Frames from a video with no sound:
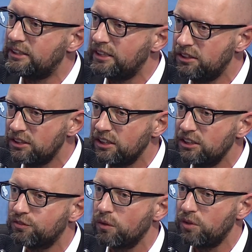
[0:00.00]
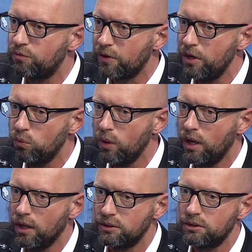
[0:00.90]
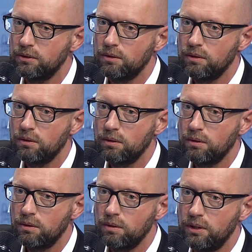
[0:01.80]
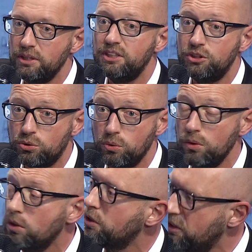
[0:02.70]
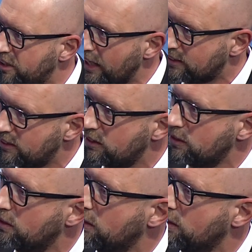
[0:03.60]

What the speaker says: citizens from the free world. Is it true? Yes.